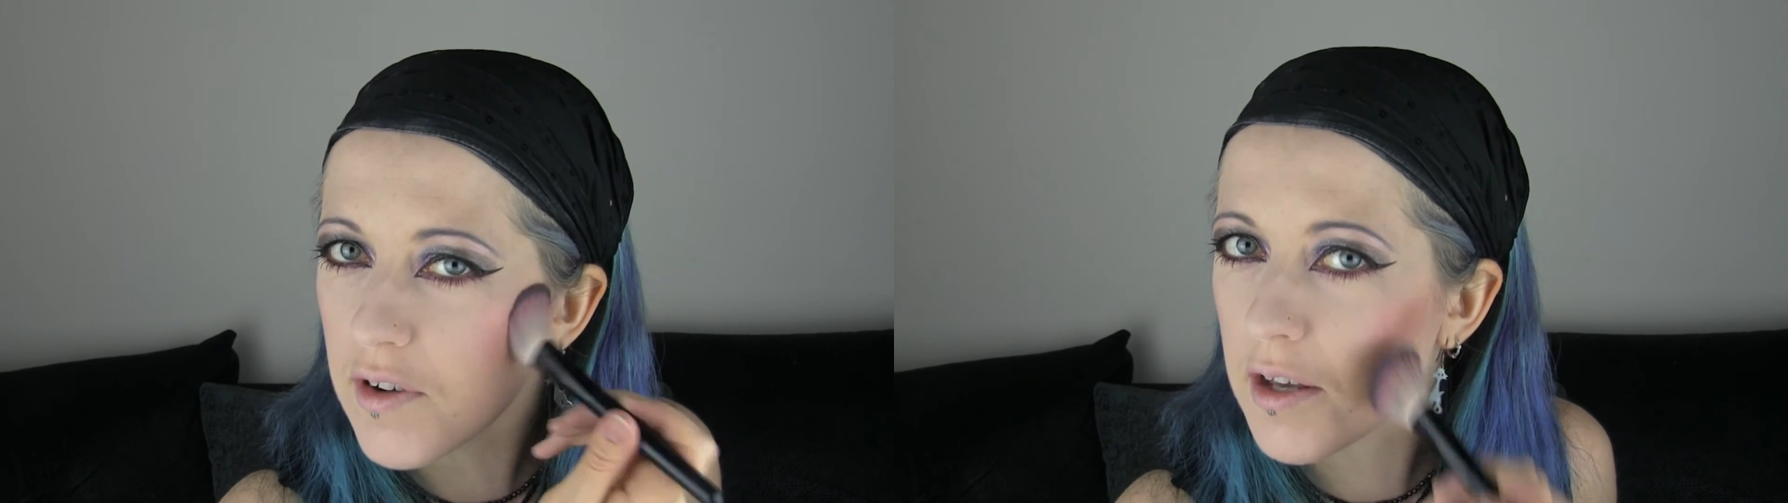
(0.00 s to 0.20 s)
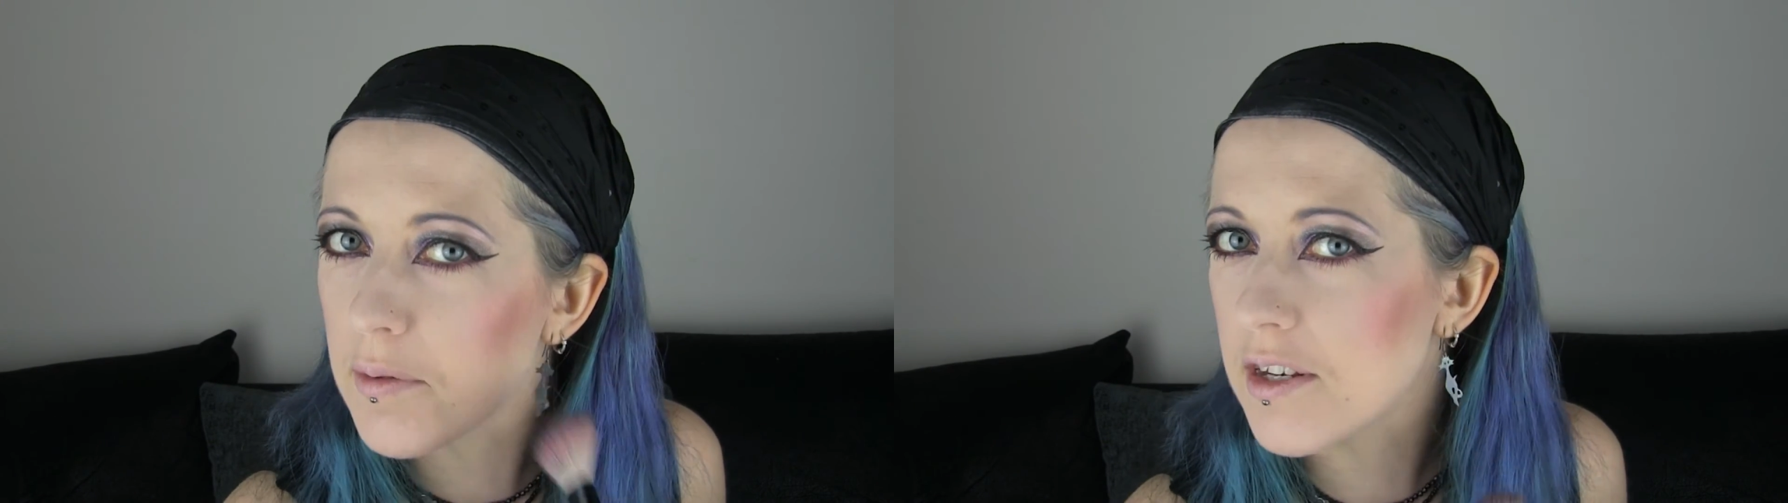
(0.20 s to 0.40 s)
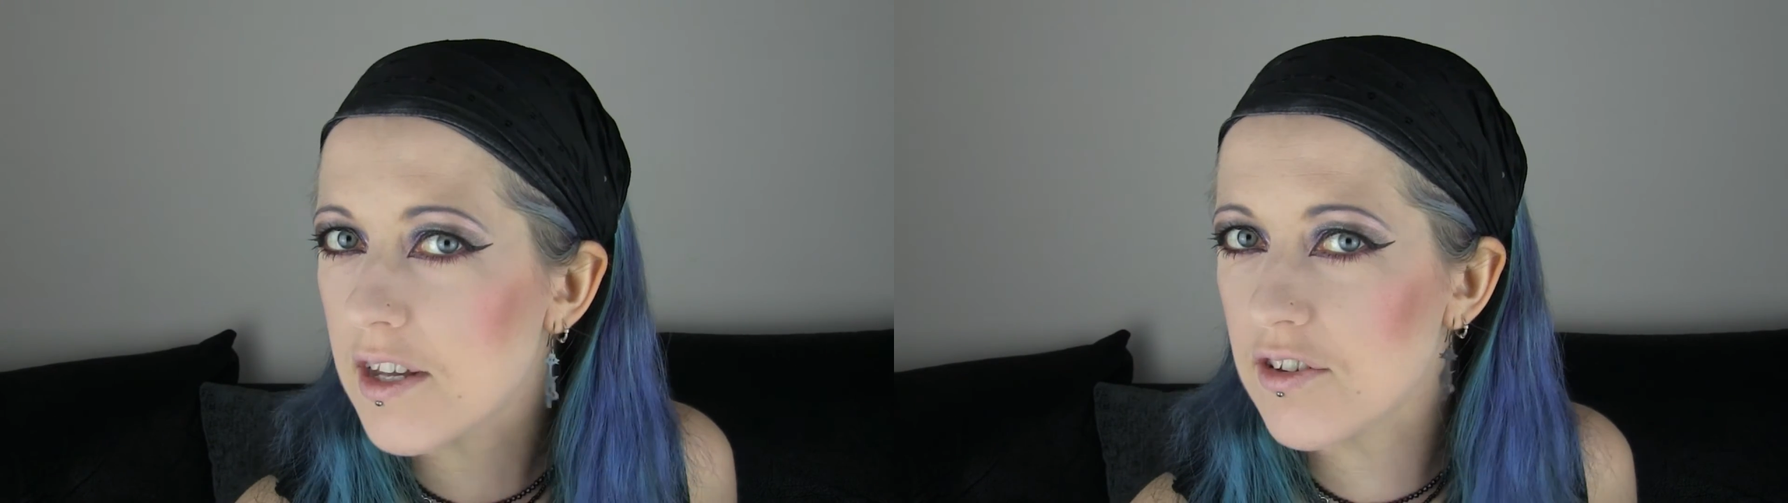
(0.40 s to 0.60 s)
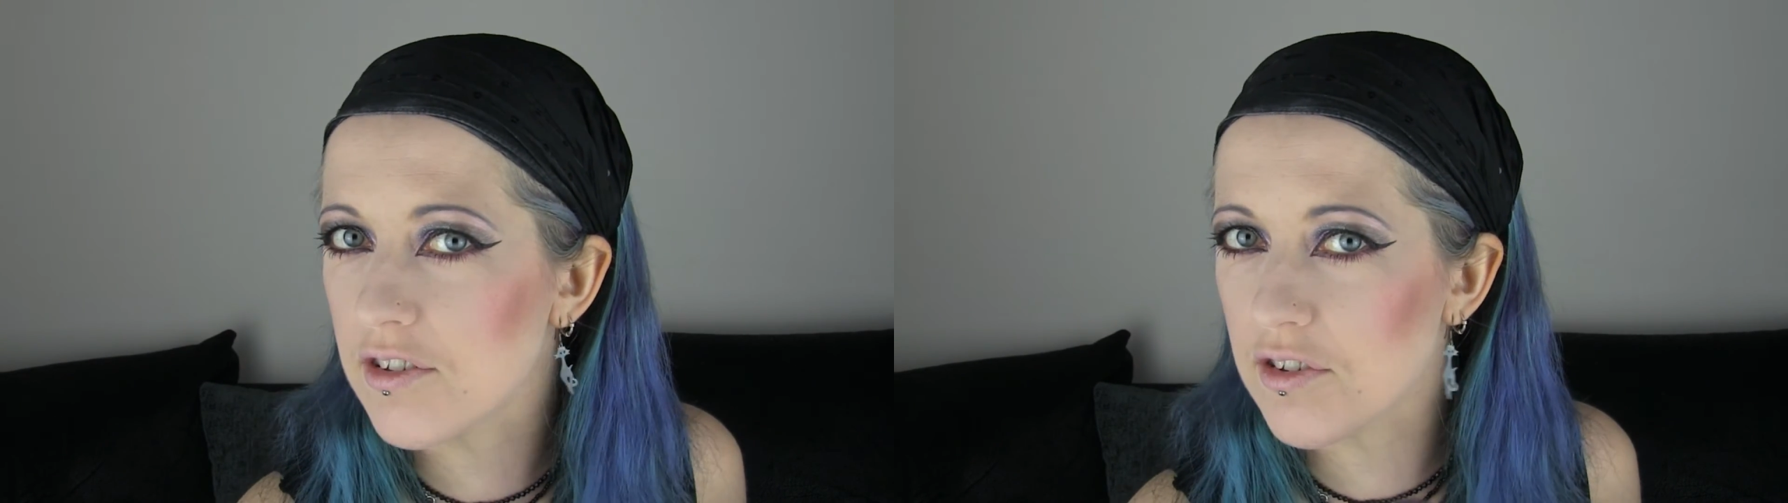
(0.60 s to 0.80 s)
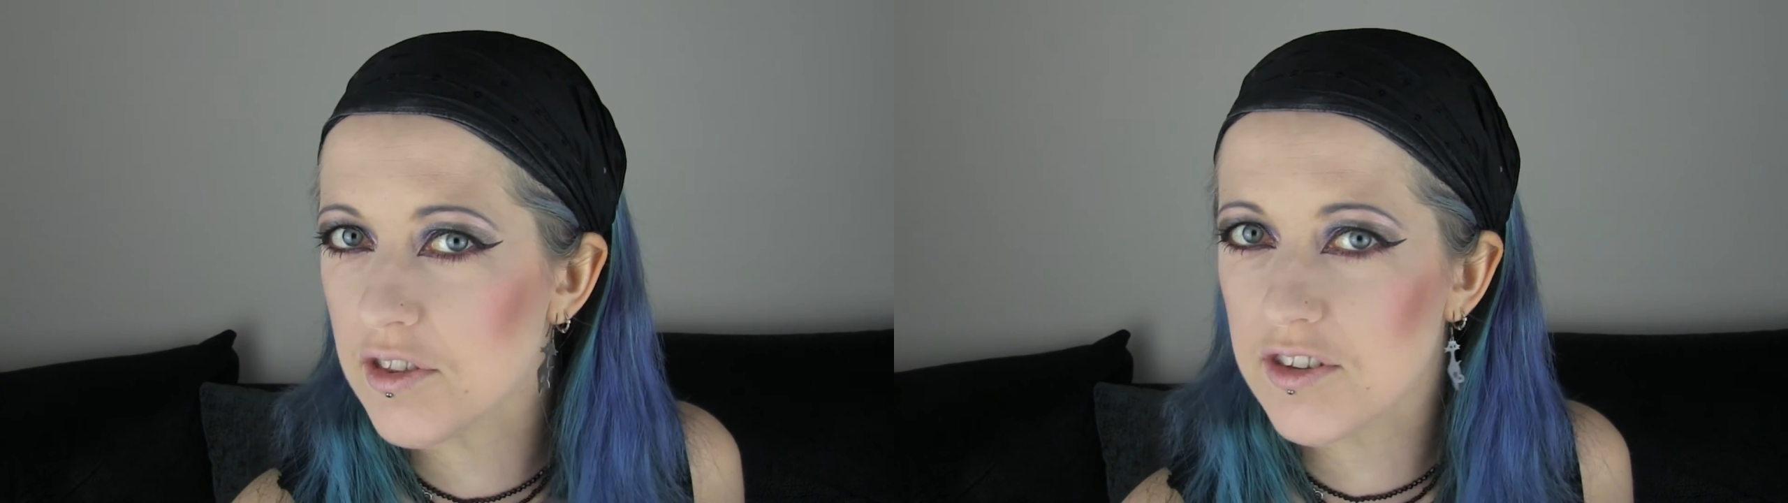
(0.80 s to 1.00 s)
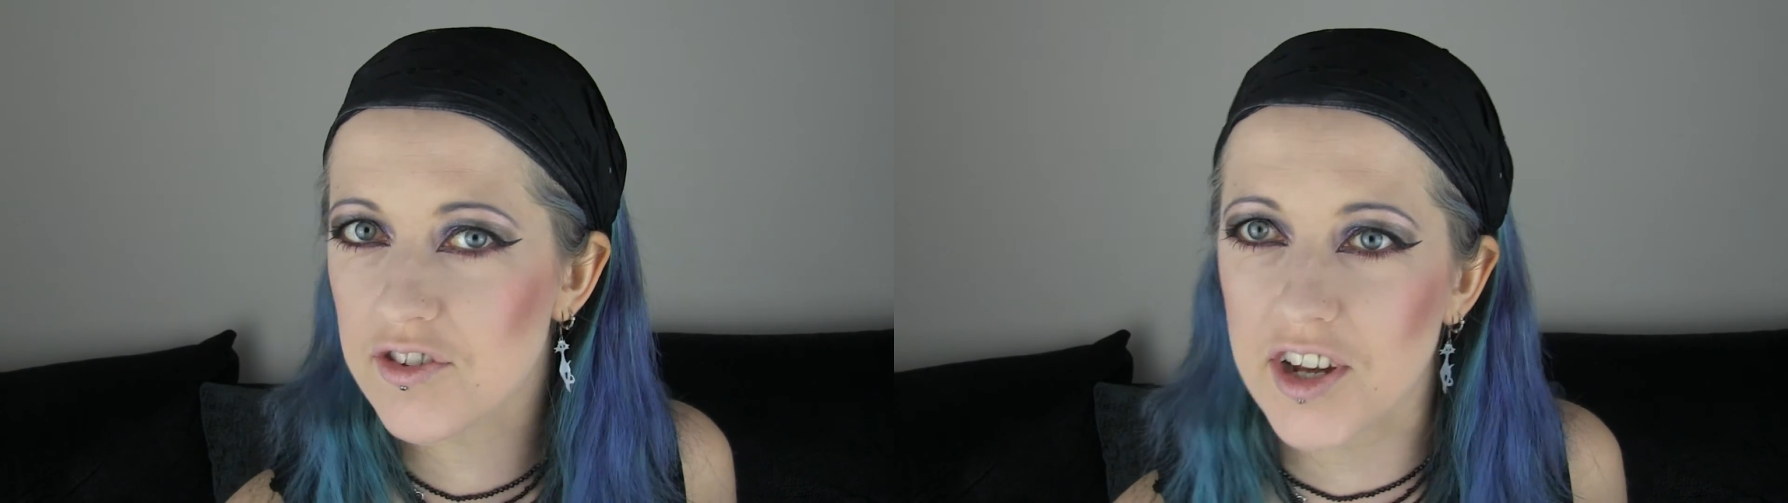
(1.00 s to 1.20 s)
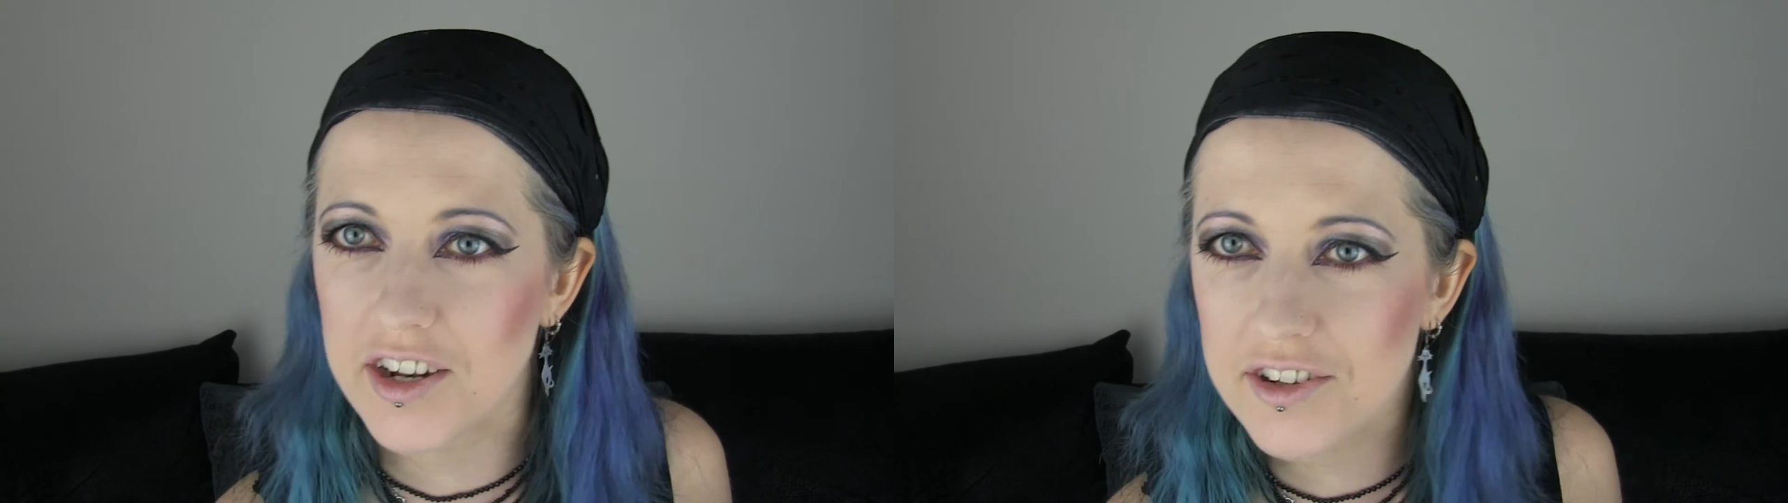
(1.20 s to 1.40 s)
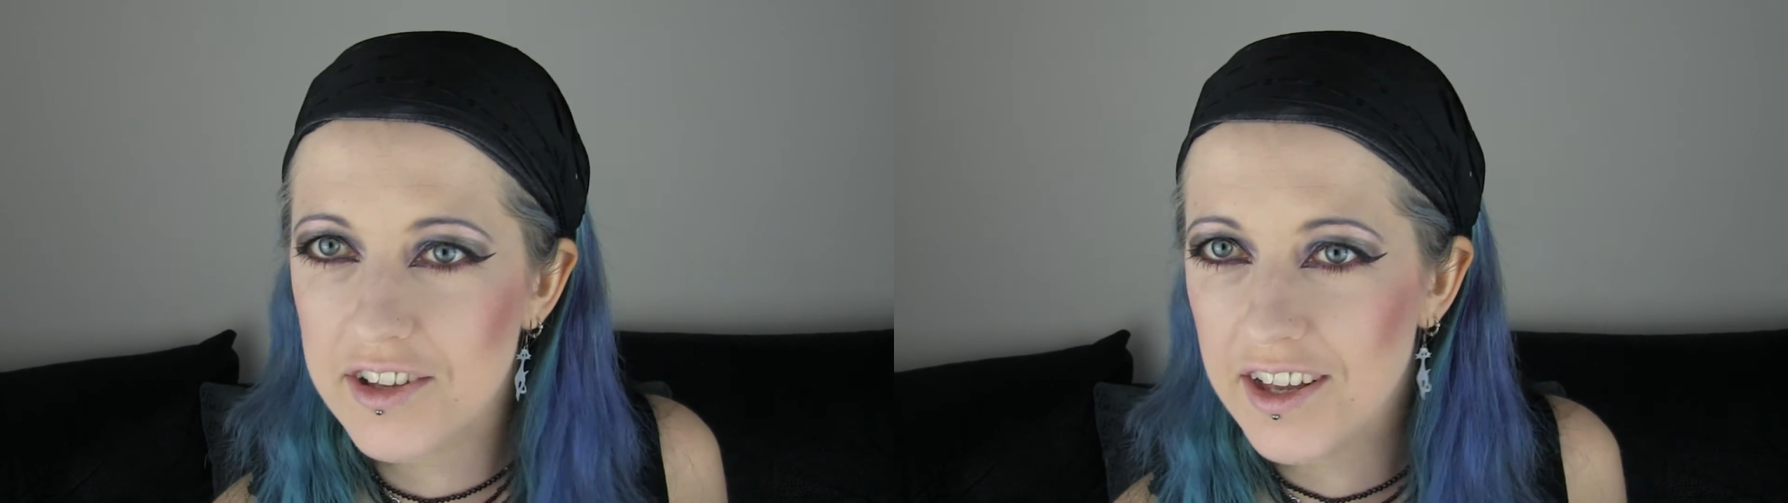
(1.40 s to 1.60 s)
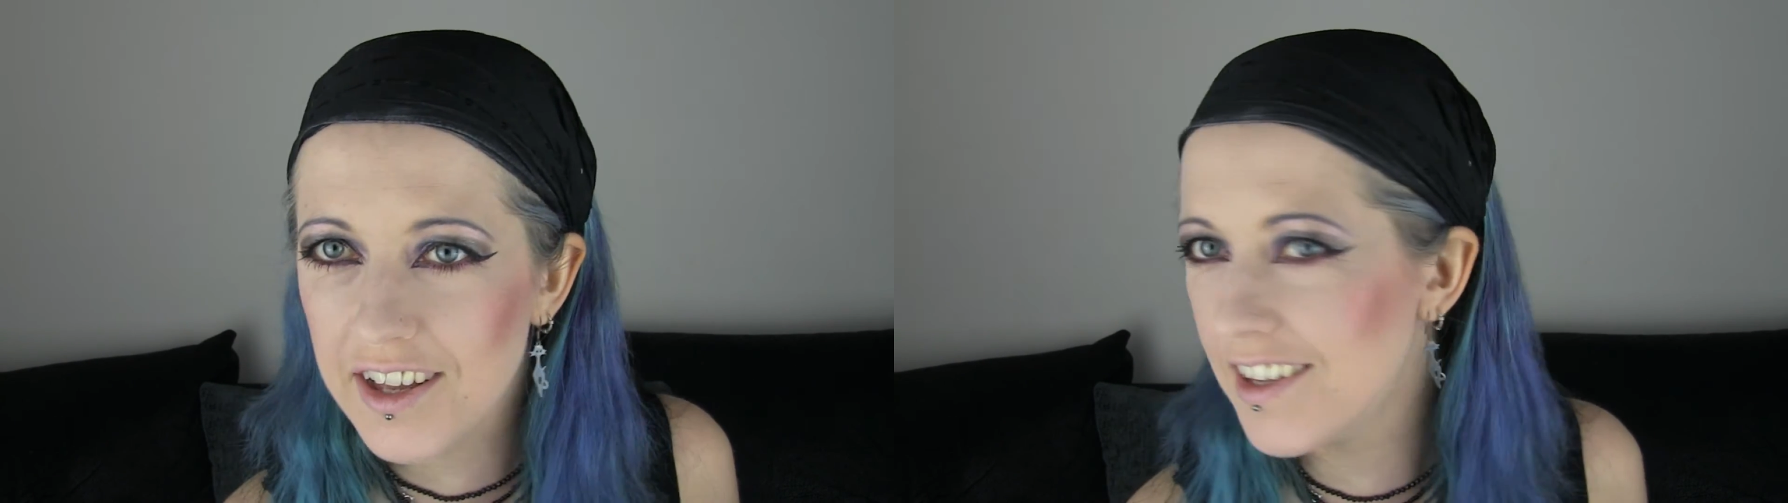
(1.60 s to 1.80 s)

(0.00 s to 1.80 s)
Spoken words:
recommendations on this channel.